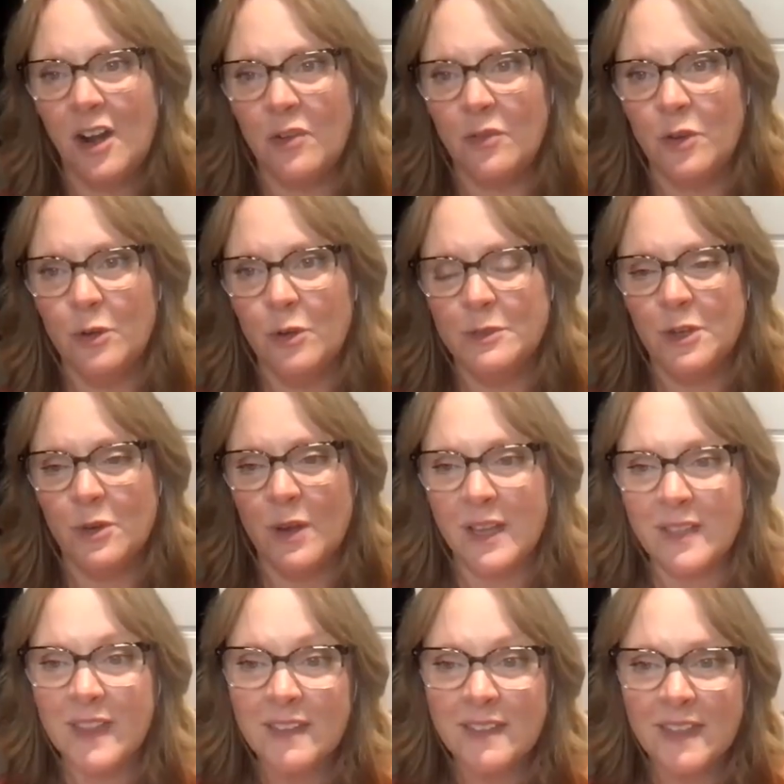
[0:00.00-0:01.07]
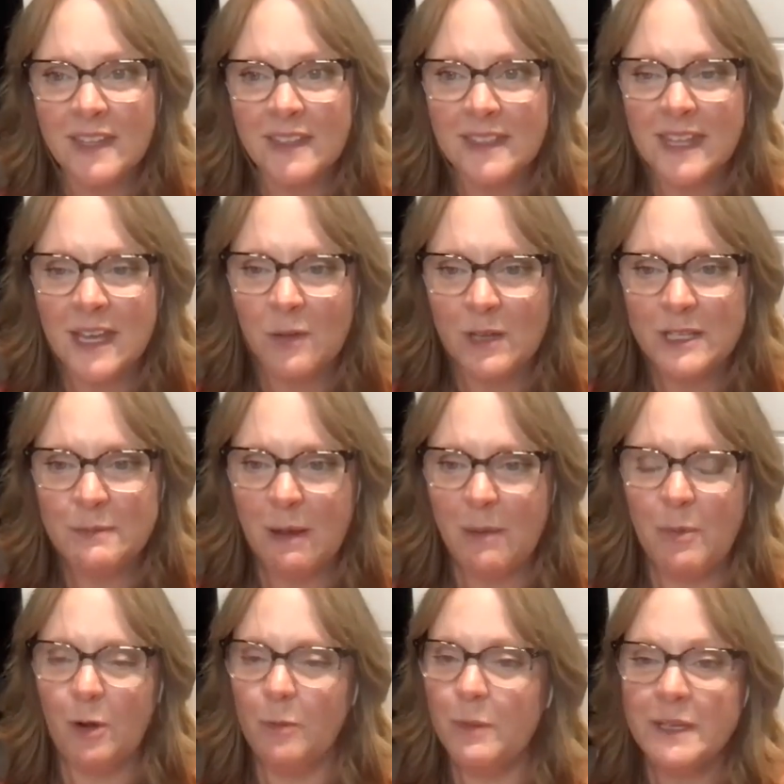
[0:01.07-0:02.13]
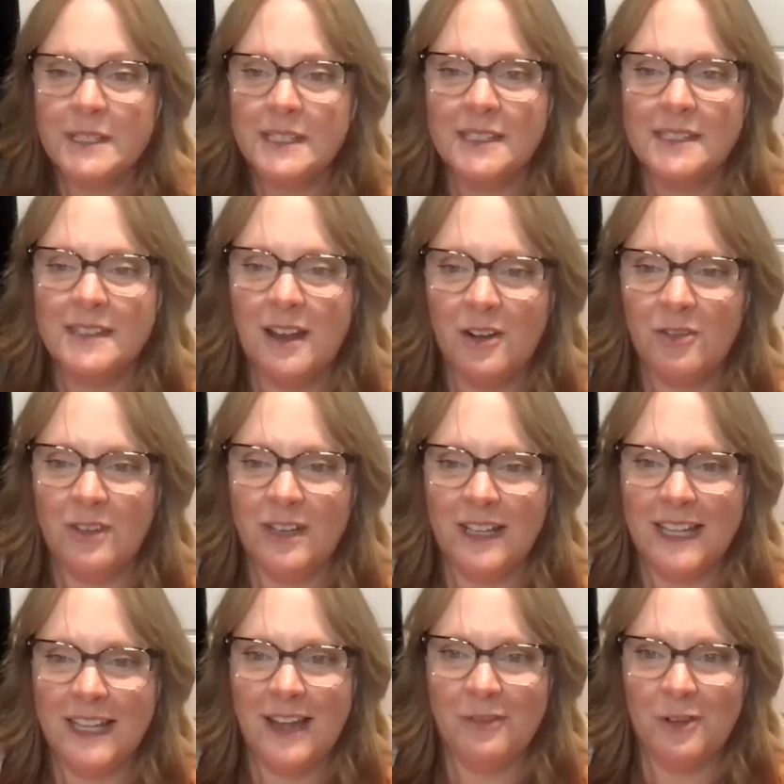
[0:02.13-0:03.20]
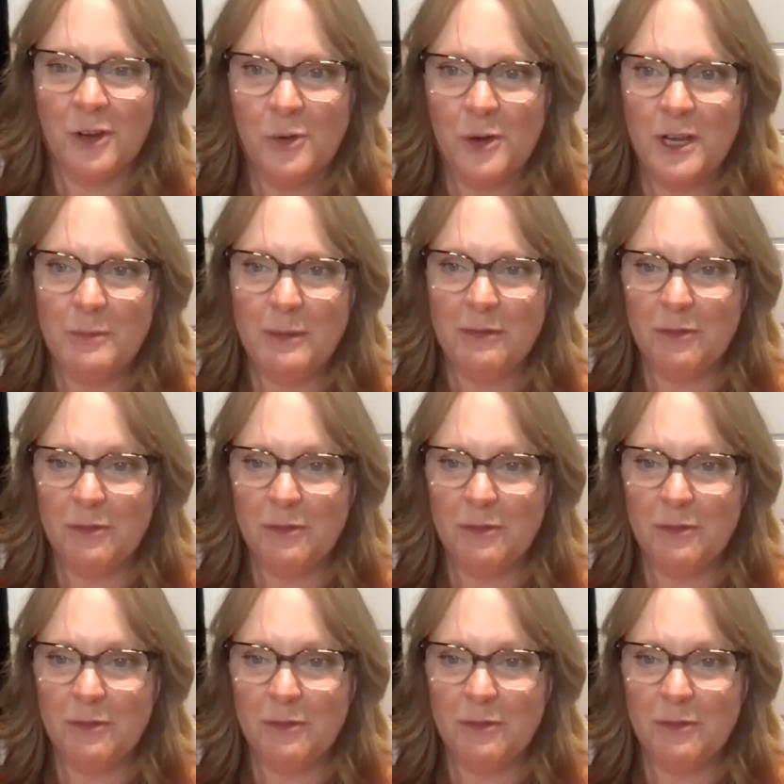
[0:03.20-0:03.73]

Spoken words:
our rooms going, think, what's my purpose is not really ever going to be